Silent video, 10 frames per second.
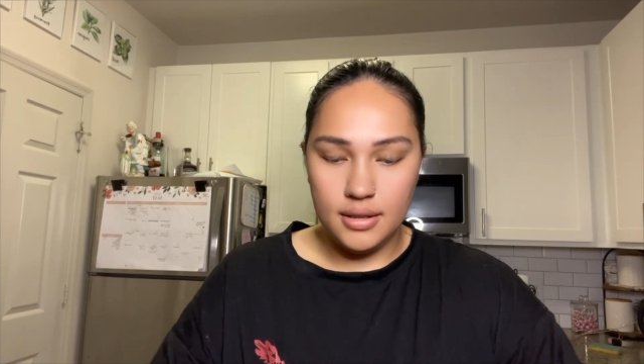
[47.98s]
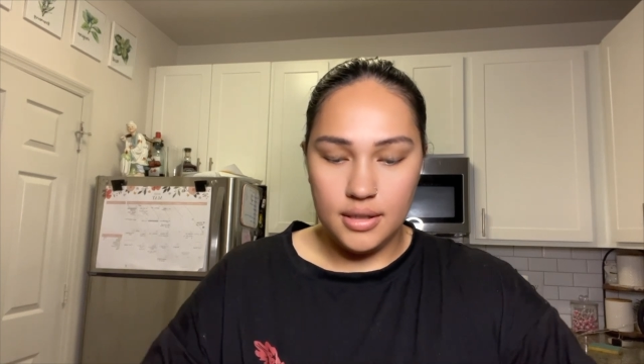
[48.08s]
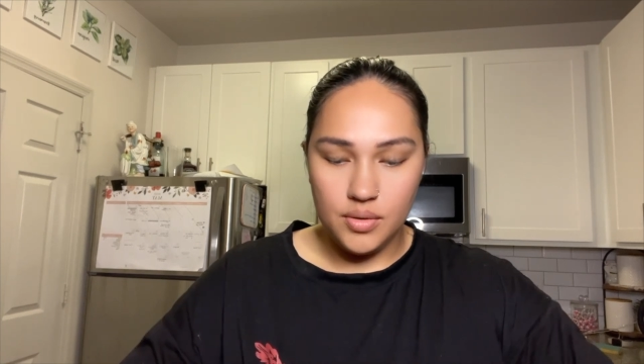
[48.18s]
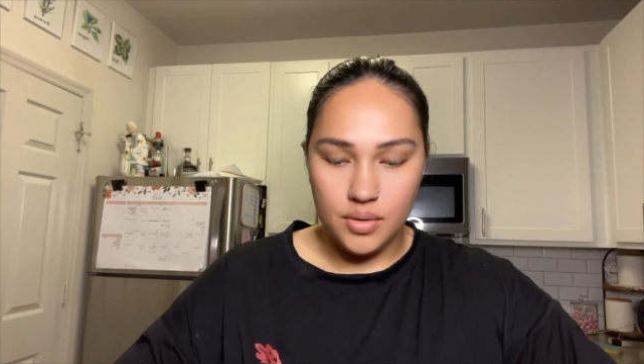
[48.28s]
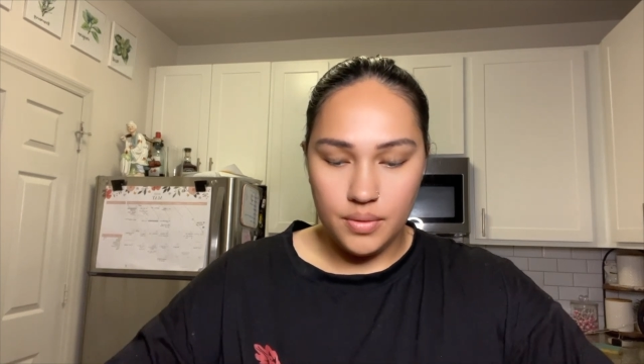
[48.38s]

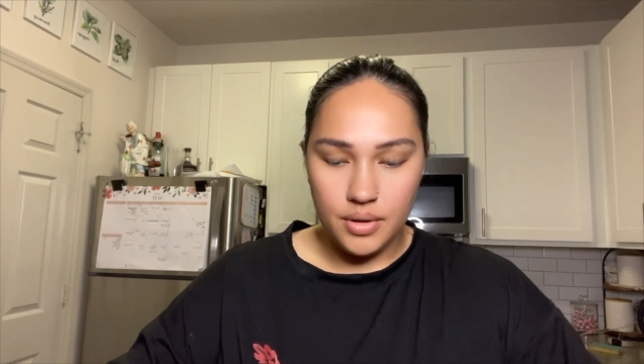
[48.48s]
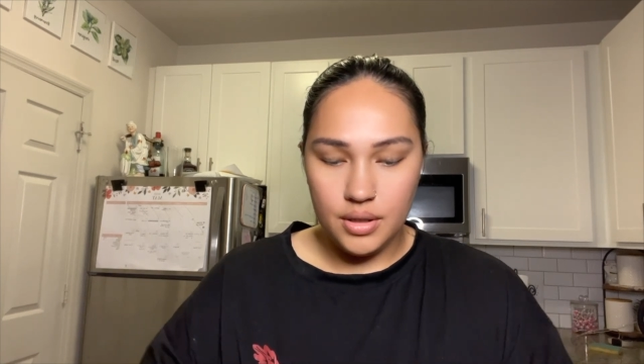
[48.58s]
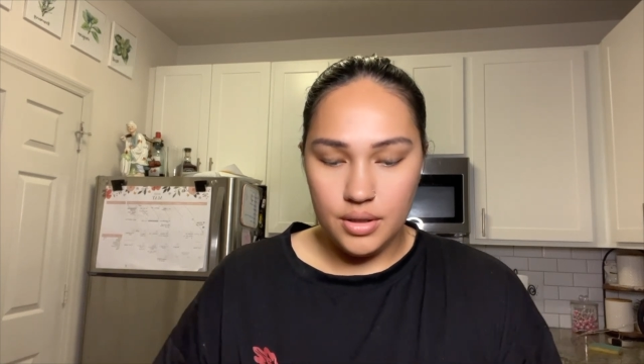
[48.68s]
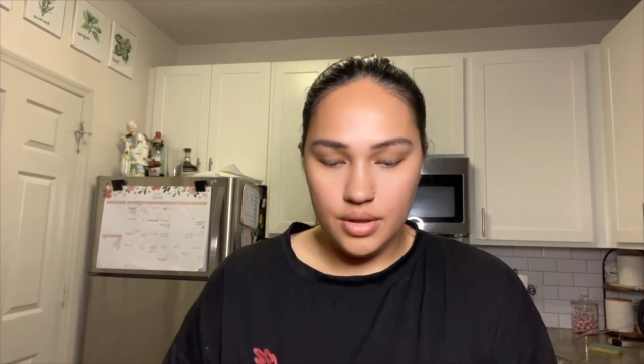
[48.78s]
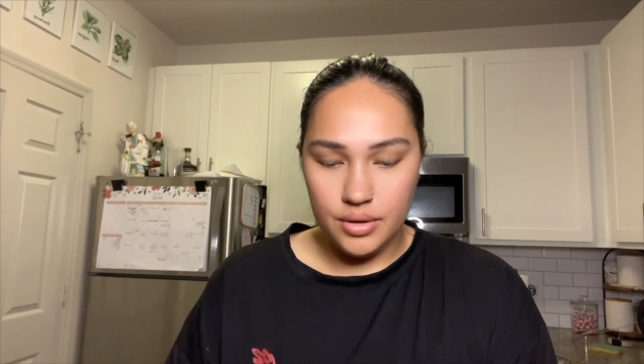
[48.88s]
what we're
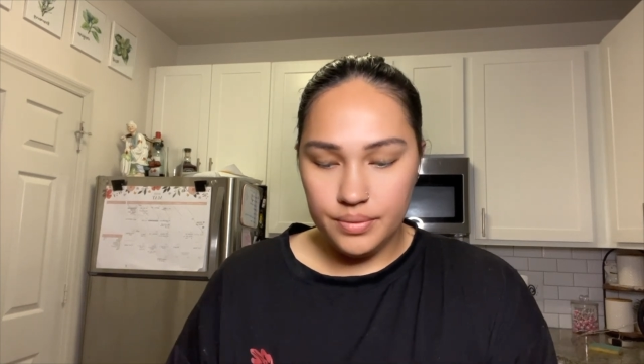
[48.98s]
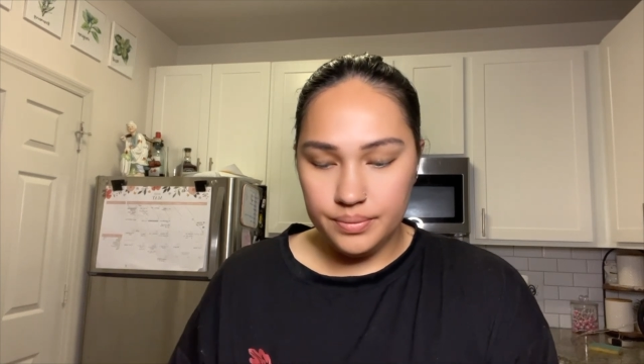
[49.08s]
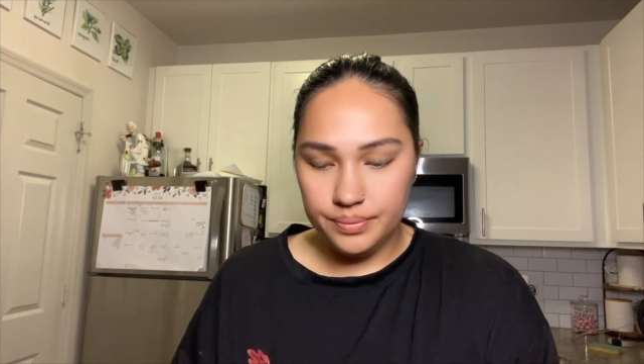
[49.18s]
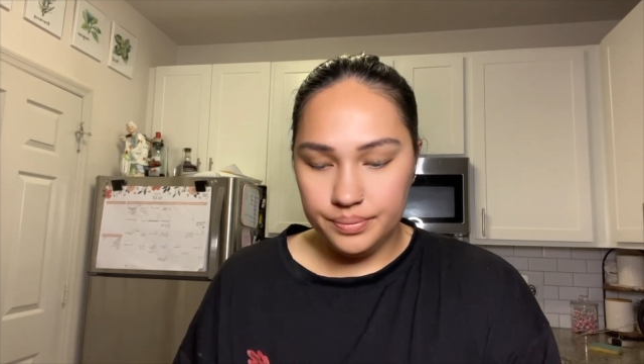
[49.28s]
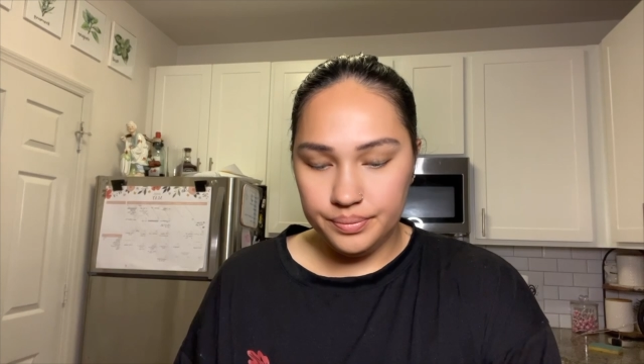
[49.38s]
gonna do,
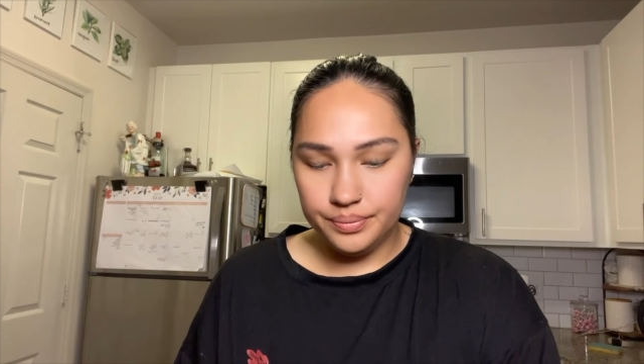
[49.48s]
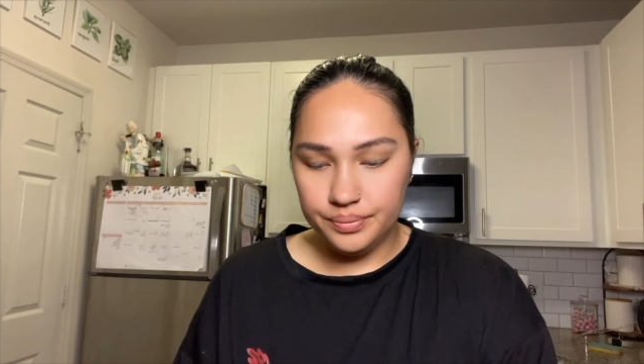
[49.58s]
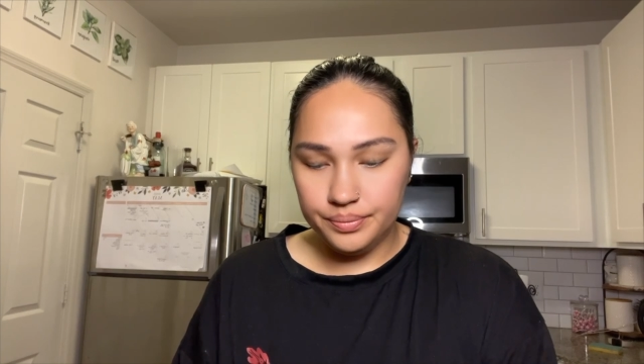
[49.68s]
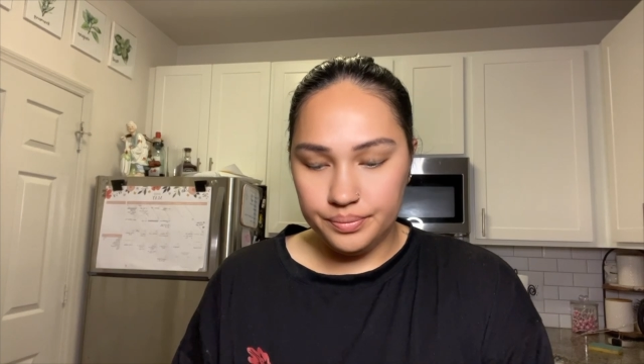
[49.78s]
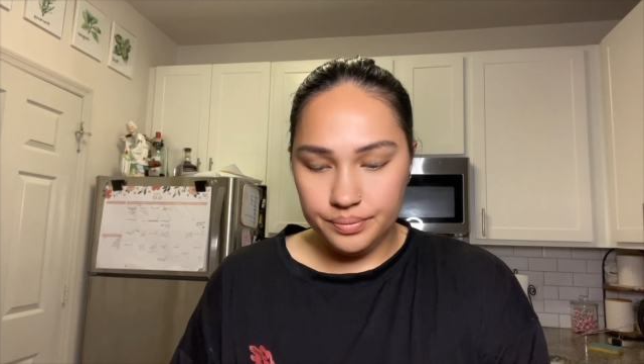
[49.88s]

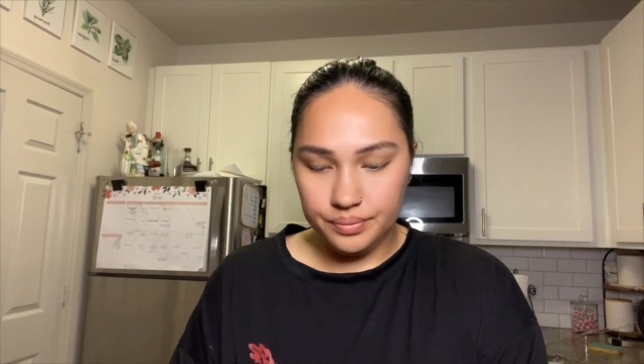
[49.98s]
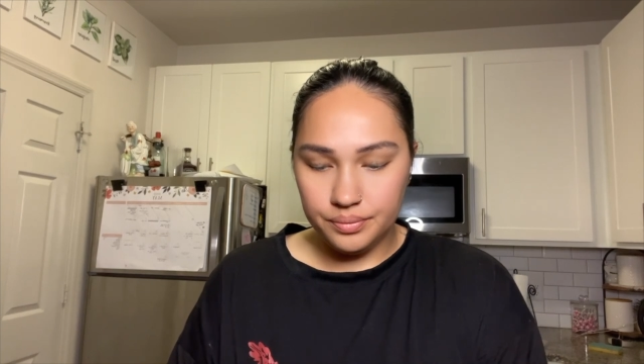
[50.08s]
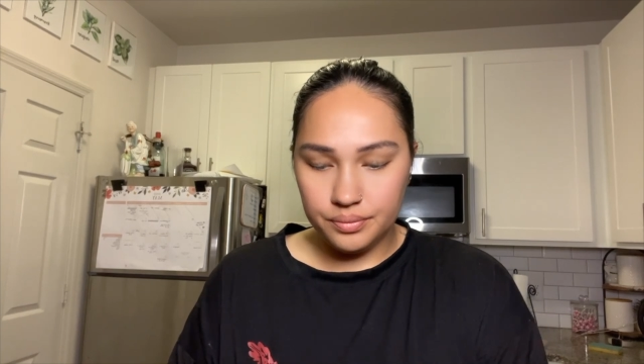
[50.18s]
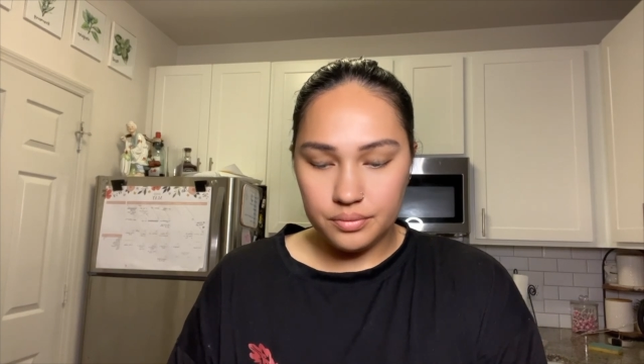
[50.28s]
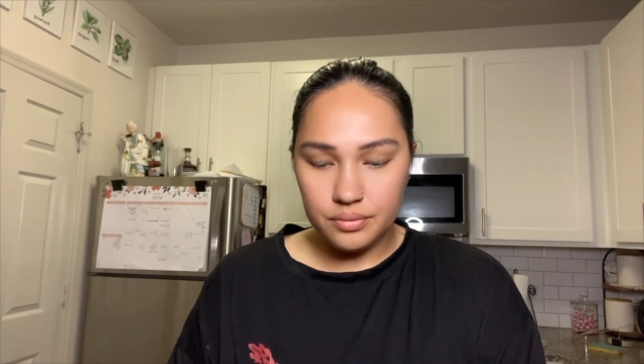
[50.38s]

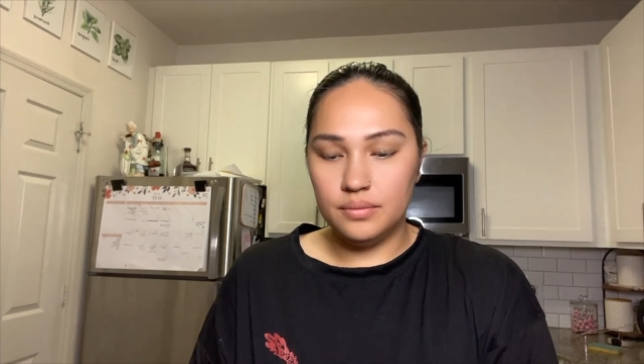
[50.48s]
so